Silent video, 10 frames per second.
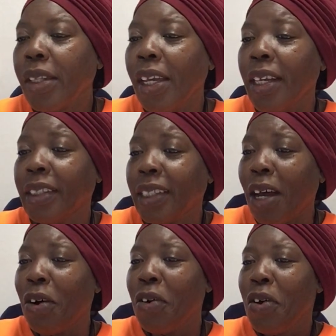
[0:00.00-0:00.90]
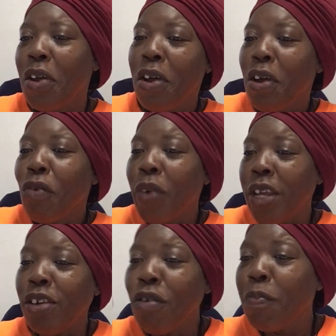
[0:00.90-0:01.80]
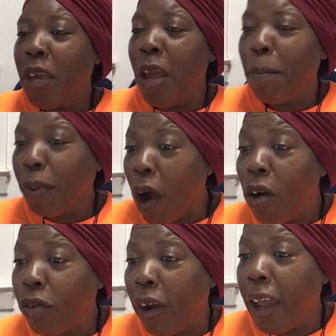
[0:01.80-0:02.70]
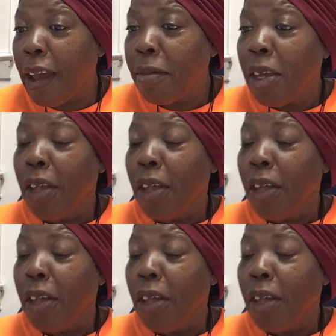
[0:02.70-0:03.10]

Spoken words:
And so when you're being programmed,